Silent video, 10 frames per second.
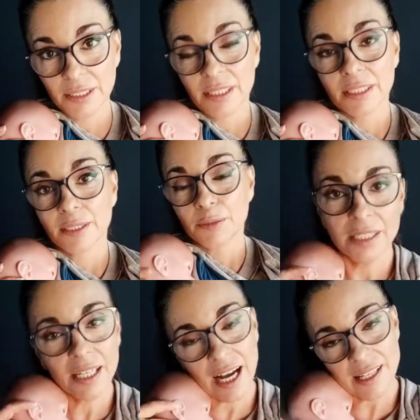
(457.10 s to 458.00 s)
Thanks to
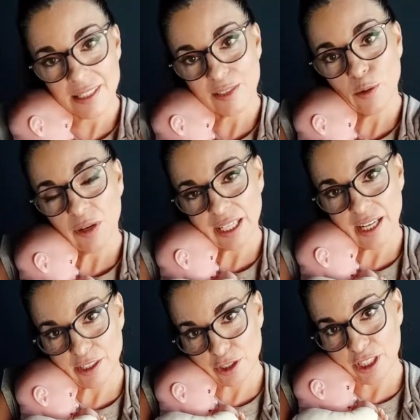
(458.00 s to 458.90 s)
the adjustment that
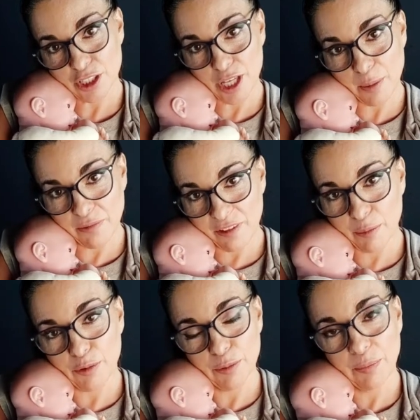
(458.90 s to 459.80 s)
the wrap will allow me
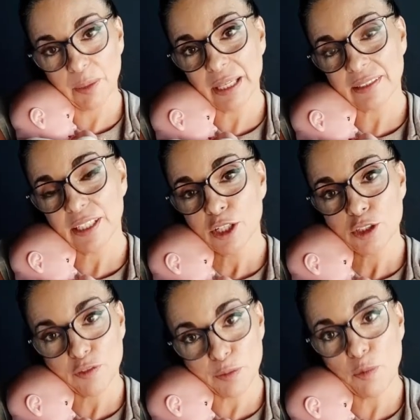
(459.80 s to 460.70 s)
to do,
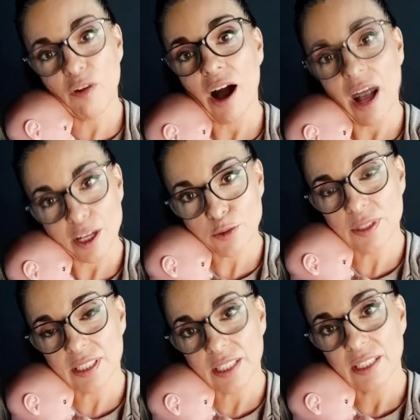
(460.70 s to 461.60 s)
I will be able to
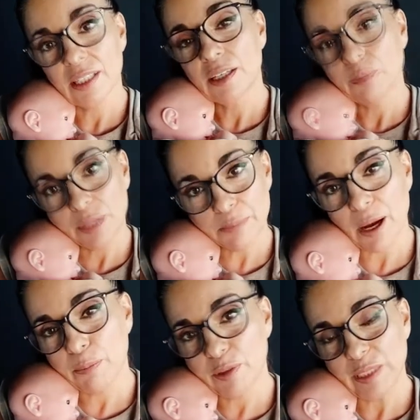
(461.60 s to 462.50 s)
adjust fold
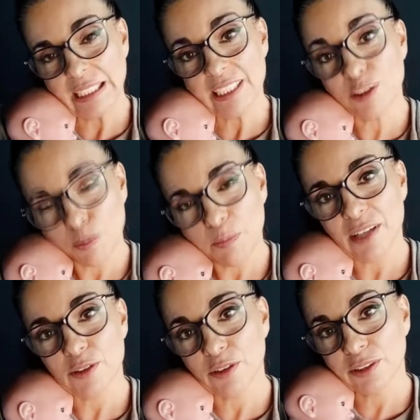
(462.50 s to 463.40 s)
by fold,
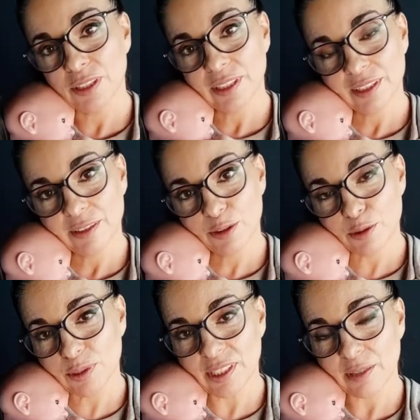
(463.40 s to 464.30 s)
zone by zone,
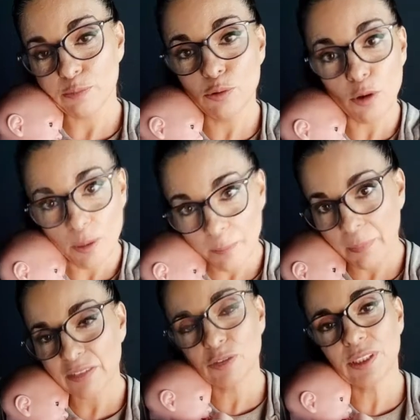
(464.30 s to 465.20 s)
and still
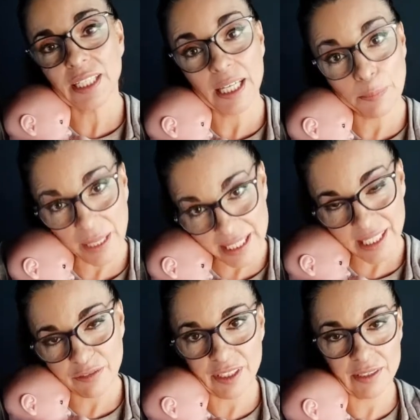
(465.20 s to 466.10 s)
keep baby in
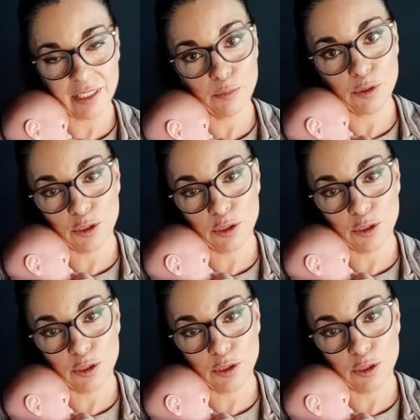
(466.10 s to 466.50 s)
his position.